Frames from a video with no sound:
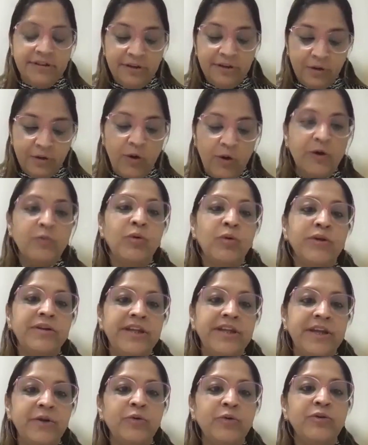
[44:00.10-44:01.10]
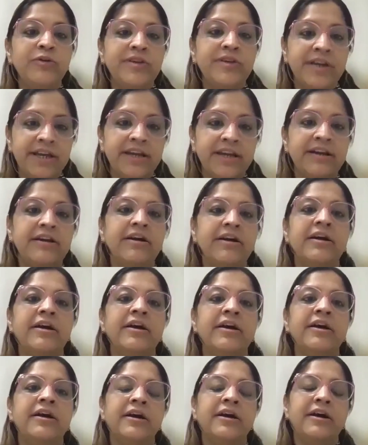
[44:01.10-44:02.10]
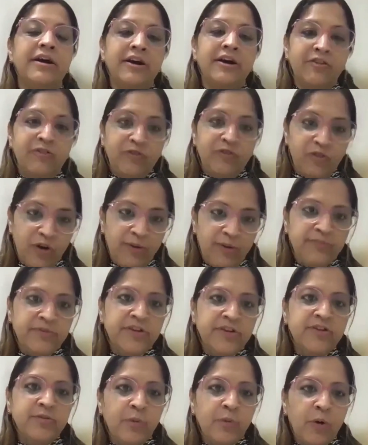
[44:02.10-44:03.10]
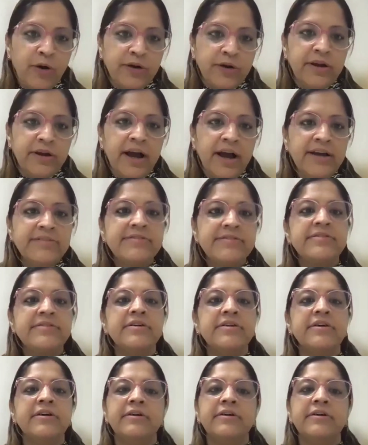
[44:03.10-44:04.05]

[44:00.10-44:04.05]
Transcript: a lot what they could take from this podcast.